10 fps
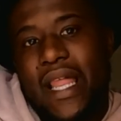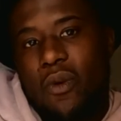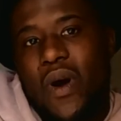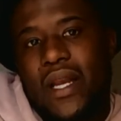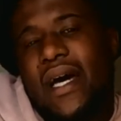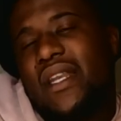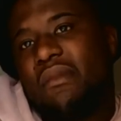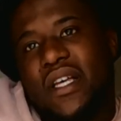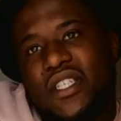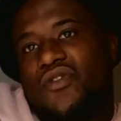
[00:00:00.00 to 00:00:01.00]
like wild
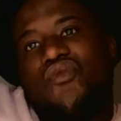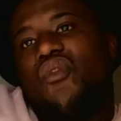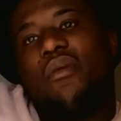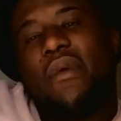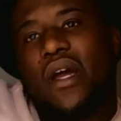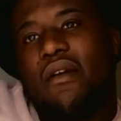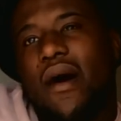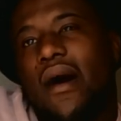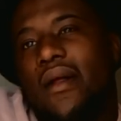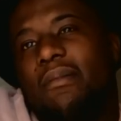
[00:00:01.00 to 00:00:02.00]
animals just roaming
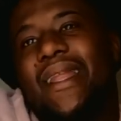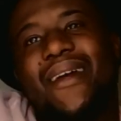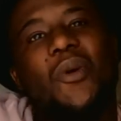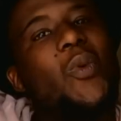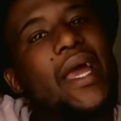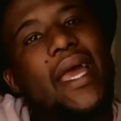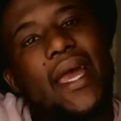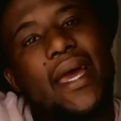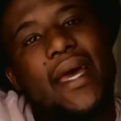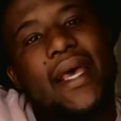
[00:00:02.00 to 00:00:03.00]
around. I'm like,
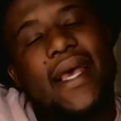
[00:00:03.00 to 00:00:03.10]
"Where?"